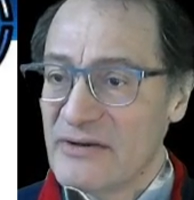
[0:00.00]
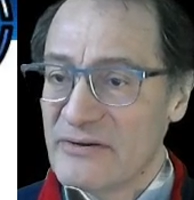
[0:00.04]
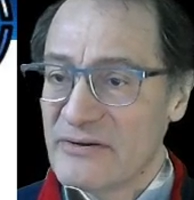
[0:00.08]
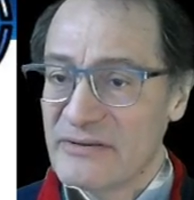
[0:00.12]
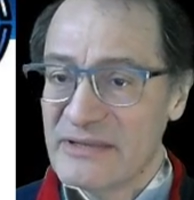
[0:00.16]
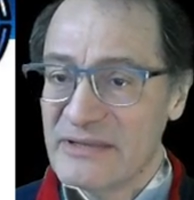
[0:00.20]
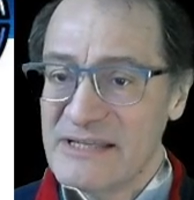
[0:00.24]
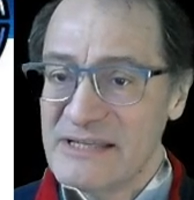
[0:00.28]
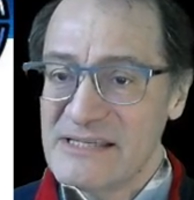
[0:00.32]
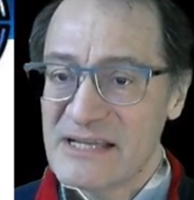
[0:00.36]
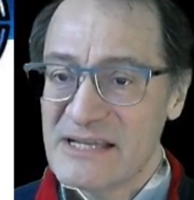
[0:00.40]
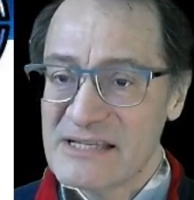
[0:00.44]

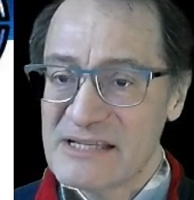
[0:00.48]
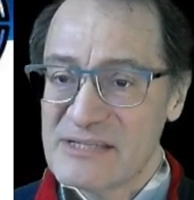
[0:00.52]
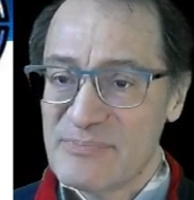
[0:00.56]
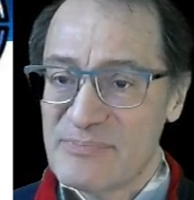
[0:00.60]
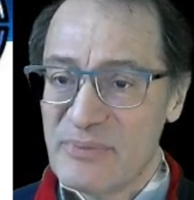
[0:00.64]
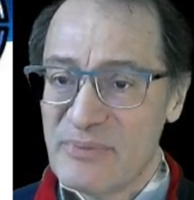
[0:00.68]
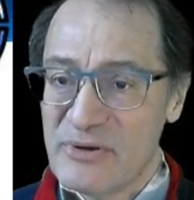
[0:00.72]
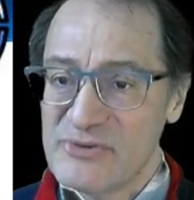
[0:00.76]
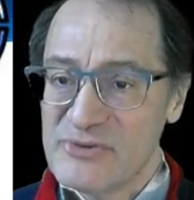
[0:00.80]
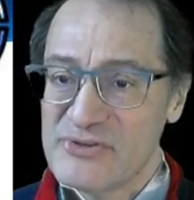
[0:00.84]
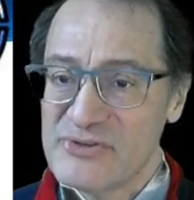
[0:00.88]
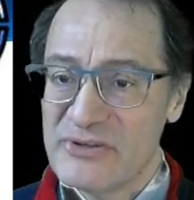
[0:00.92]
This
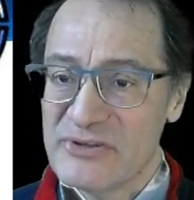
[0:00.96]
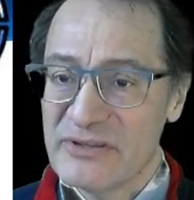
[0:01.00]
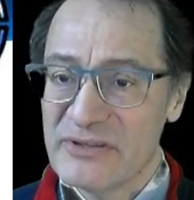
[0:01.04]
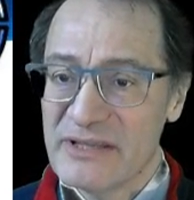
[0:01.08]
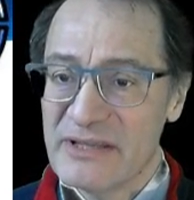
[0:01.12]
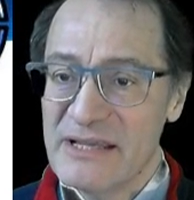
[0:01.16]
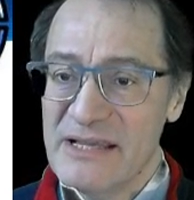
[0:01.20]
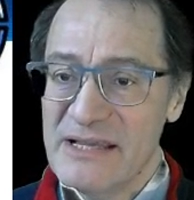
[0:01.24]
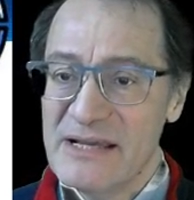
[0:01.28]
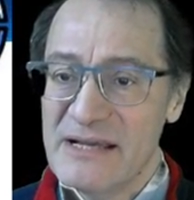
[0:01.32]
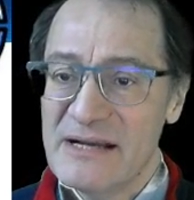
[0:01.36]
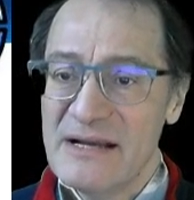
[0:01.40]
explosion
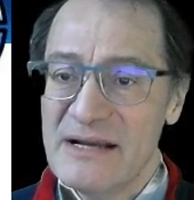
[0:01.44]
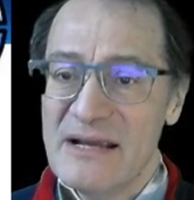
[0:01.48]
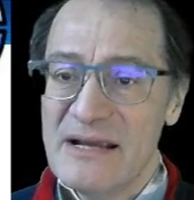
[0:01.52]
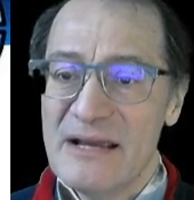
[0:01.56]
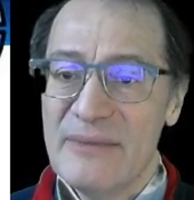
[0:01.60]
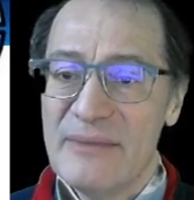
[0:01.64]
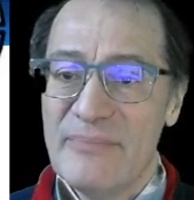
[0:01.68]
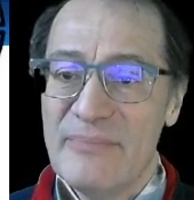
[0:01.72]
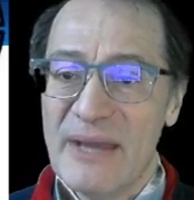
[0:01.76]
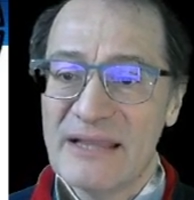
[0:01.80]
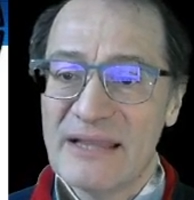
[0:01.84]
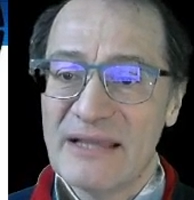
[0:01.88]
here
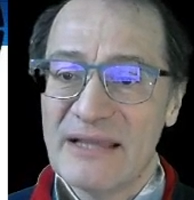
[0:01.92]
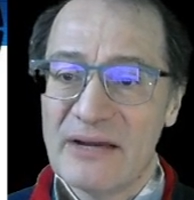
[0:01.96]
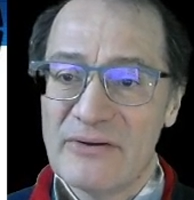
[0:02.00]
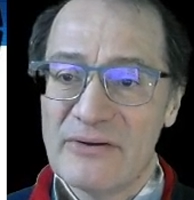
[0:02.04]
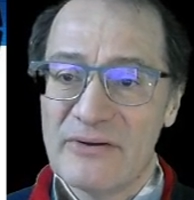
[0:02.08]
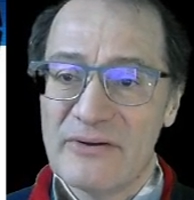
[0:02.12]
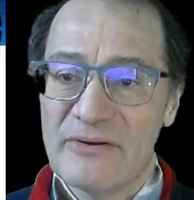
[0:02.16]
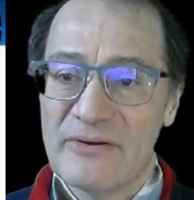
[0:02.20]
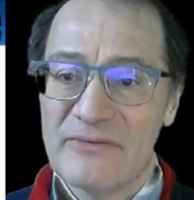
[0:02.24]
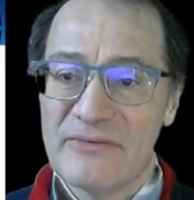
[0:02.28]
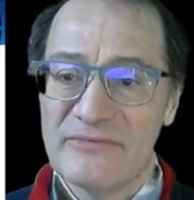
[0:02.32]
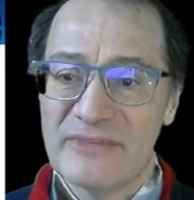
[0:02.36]
made a lot
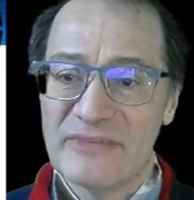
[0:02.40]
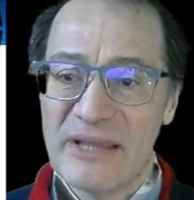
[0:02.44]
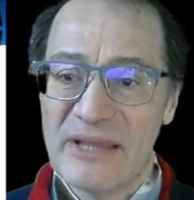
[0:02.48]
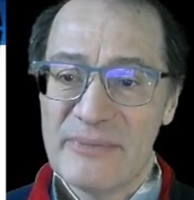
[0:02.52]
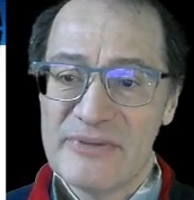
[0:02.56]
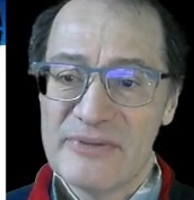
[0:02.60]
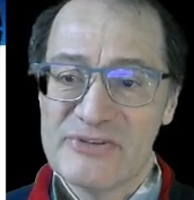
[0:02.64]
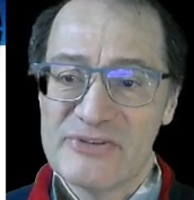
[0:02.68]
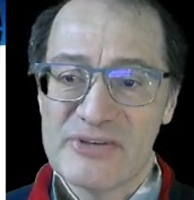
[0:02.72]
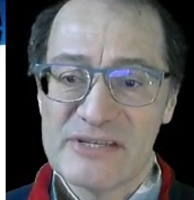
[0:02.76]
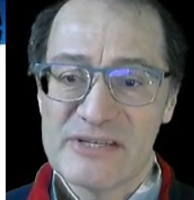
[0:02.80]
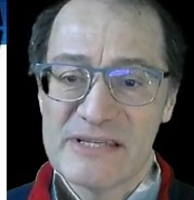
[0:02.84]
of
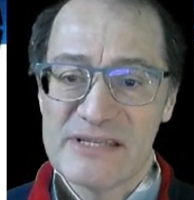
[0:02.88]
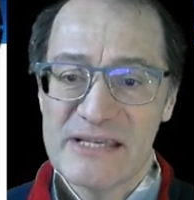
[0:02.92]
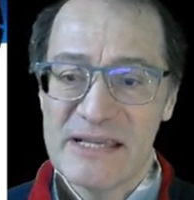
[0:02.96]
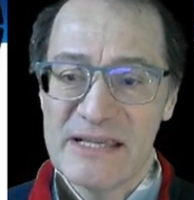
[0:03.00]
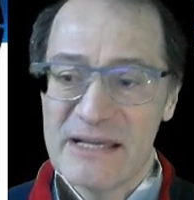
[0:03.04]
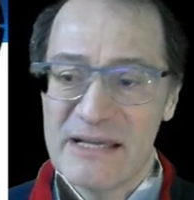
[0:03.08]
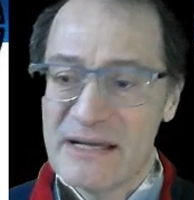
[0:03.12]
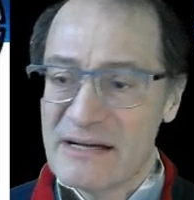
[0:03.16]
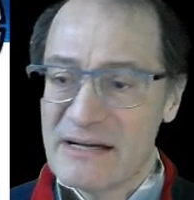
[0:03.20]
damages here.